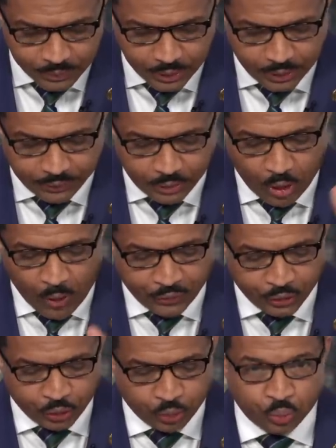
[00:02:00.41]
if the
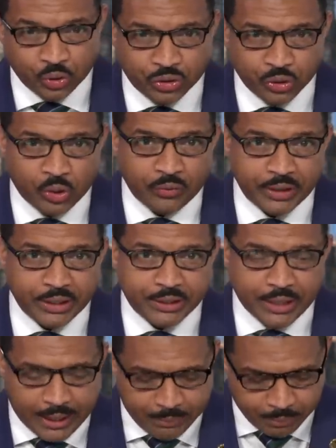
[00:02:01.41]
officers will serve any
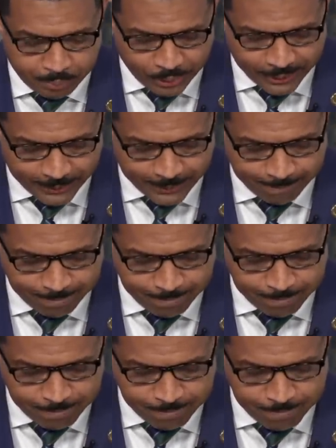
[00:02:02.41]
time in prison.
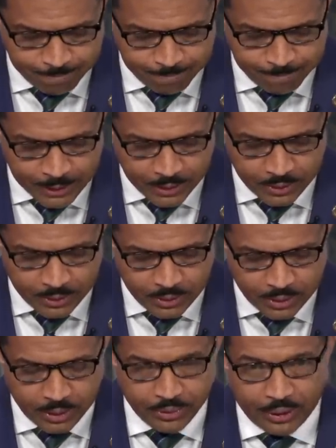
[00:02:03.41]
They